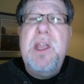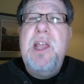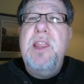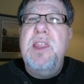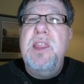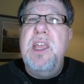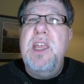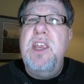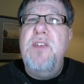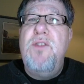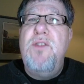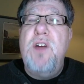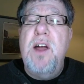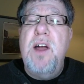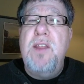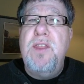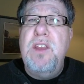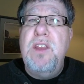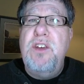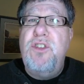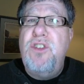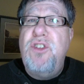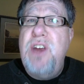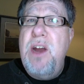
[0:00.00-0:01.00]
Then you've got
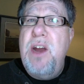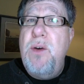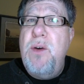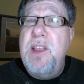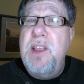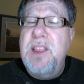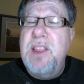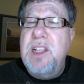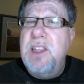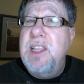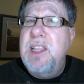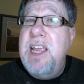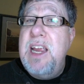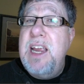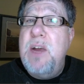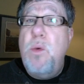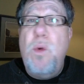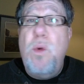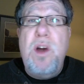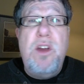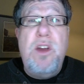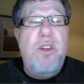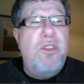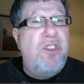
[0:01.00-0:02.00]
the sharing the link
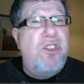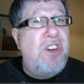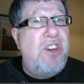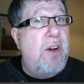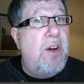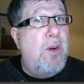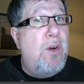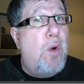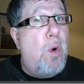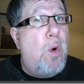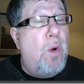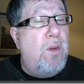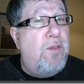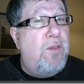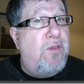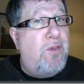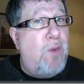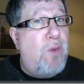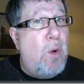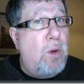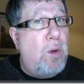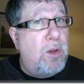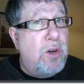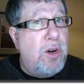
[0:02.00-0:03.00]
where you share a whole
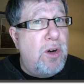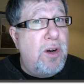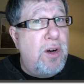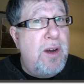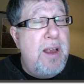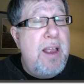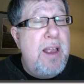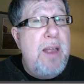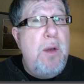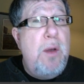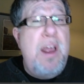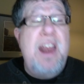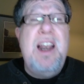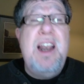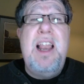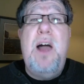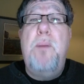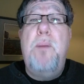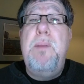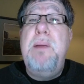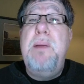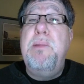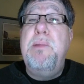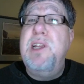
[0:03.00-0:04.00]
folder and allow
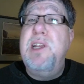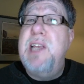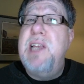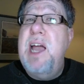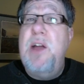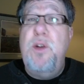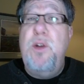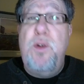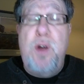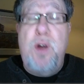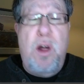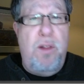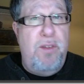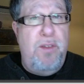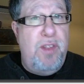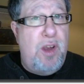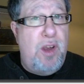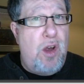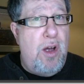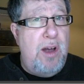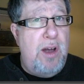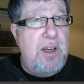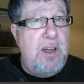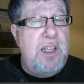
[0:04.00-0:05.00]
people to download all of
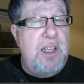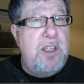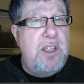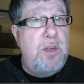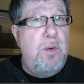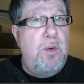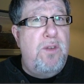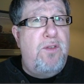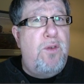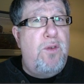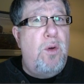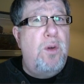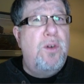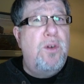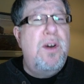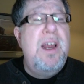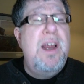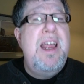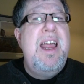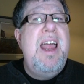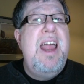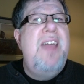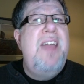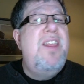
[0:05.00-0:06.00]
the contents to a folder.
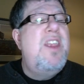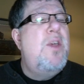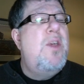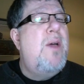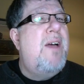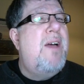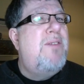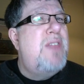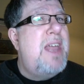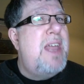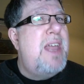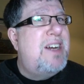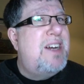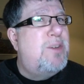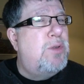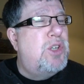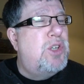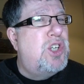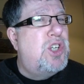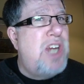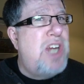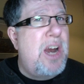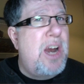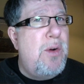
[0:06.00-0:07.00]
And then you have the actual
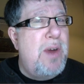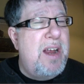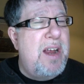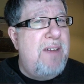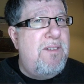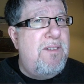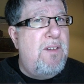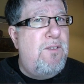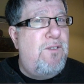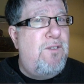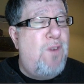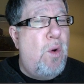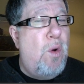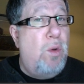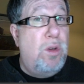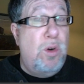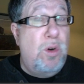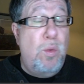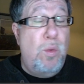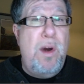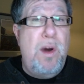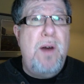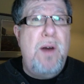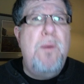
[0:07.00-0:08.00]
sharing of a folder
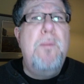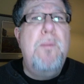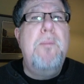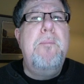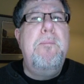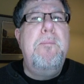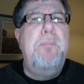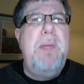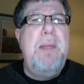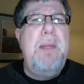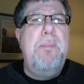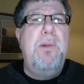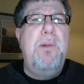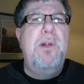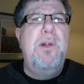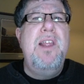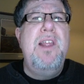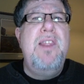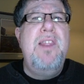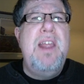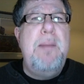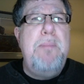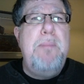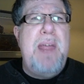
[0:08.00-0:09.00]
where people
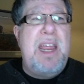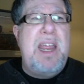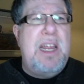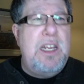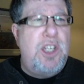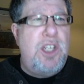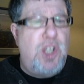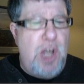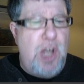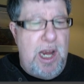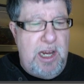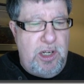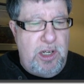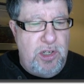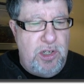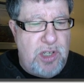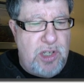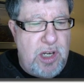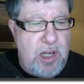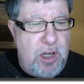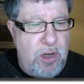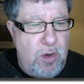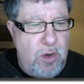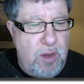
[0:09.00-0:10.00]
can then make changes
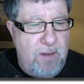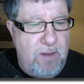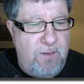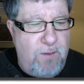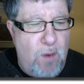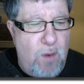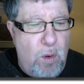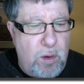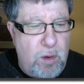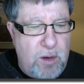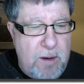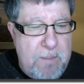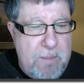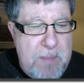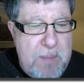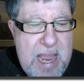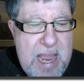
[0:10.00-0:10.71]
to the folder.